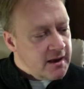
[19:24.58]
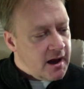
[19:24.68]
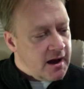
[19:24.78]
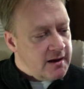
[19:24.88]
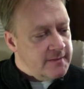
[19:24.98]

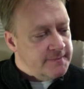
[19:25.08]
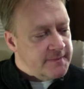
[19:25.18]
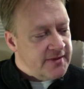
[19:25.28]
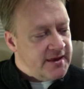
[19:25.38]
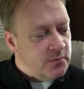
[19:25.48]

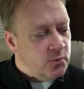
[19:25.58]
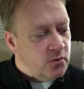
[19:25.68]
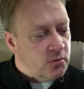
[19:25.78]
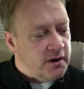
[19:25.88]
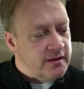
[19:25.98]
And then
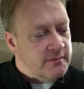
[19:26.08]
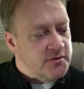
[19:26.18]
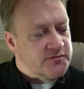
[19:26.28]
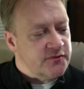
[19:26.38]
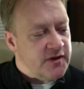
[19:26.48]
one of the
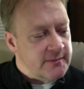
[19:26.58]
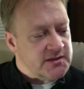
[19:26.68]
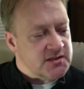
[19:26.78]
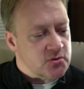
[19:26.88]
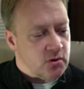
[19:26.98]
most
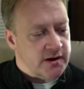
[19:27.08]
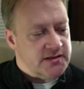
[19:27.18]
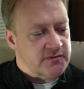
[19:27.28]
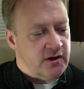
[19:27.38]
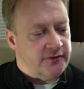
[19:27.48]
famous
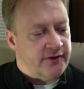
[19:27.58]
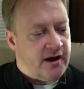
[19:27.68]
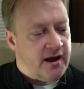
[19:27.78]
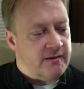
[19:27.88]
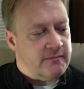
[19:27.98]
stories of all
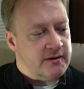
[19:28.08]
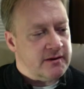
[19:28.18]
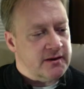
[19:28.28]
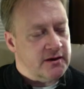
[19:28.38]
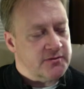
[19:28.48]
time,
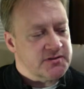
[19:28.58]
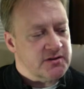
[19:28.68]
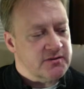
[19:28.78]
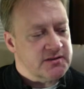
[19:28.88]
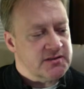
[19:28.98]

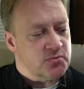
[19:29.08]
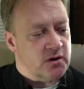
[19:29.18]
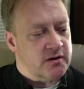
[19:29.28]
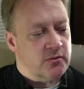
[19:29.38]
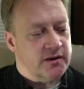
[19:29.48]
so this is
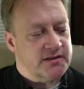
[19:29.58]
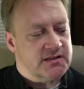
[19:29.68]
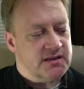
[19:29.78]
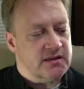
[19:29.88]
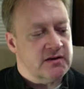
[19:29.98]
where you really
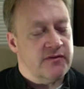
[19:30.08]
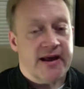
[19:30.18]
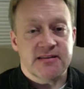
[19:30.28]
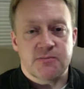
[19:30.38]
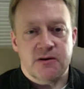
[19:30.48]
see the
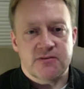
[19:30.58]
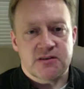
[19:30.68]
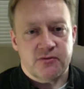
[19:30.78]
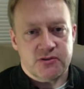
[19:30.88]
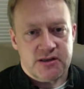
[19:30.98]
advancement of
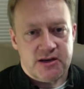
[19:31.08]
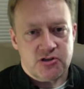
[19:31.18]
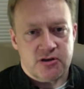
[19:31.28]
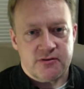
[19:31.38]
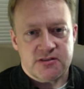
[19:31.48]

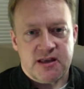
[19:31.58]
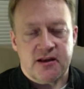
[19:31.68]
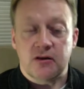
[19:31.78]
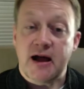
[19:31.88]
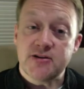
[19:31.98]
civilization, and the
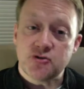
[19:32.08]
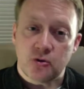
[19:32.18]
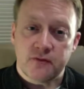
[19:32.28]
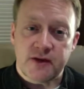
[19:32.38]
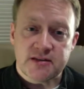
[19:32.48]

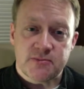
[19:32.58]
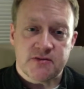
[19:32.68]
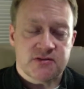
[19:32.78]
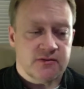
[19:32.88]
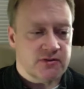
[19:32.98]
psychological advancement
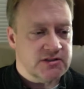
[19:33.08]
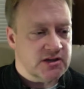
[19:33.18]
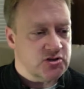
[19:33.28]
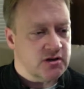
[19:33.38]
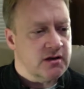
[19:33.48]
of
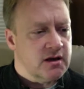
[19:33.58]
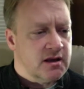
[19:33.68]
civilization.